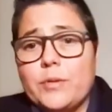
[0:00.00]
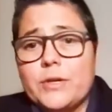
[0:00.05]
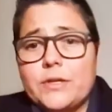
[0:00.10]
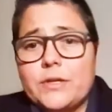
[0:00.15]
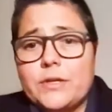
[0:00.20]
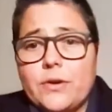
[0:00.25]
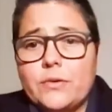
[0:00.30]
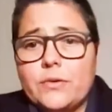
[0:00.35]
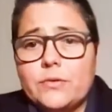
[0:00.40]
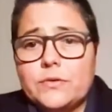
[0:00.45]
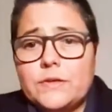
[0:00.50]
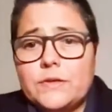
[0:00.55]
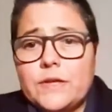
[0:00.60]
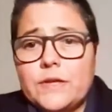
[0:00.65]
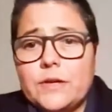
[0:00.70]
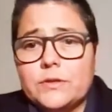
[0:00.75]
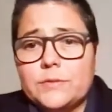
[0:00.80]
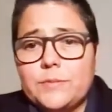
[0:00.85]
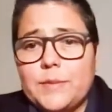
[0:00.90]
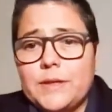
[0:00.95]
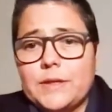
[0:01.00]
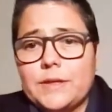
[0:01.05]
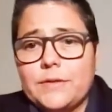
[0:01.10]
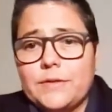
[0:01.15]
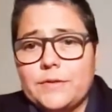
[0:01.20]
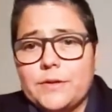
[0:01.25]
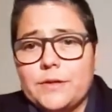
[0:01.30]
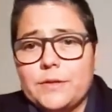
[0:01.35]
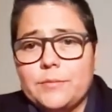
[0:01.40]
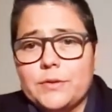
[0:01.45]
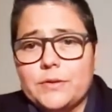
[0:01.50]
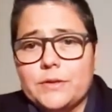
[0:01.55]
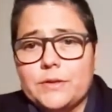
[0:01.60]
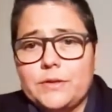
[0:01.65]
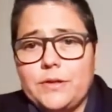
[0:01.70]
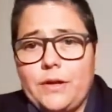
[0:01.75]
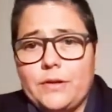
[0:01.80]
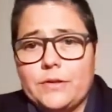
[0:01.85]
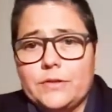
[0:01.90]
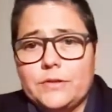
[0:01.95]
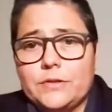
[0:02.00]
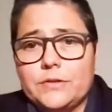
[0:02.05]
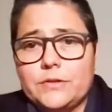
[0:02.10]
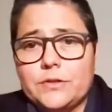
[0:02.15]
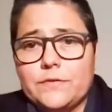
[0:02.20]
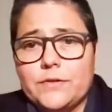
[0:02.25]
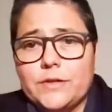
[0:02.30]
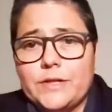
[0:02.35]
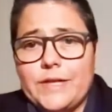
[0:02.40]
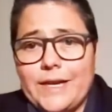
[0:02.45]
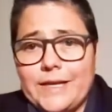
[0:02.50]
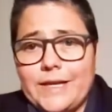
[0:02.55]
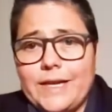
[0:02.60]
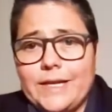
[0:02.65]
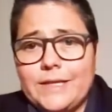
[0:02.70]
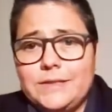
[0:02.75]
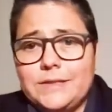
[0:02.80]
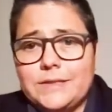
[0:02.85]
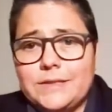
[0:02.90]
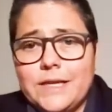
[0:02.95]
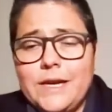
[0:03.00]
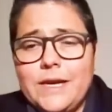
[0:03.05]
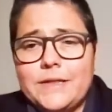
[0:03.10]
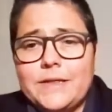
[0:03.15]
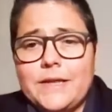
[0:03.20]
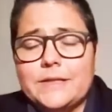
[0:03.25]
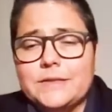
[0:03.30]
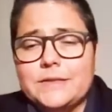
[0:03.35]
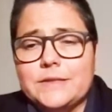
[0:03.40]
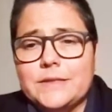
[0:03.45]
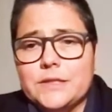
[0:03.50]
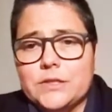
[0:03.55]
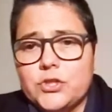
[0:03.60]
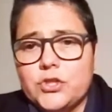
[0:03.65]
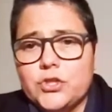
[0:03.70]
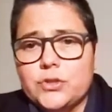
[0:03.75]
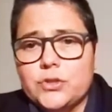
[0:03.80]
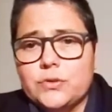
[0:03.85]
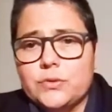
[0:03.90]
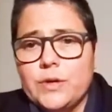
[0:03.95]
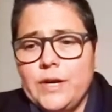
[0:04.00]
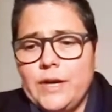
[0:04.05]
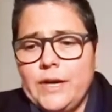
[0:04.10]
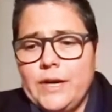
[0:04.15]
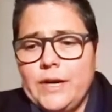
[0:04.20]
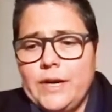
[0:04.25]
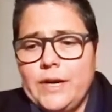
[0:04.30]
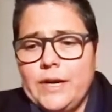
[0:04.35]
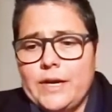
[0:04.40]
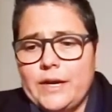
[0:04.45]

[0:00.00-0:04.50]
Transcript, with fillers: and nobody knows how we're spending thirty billion dollars over decades, that's an issue.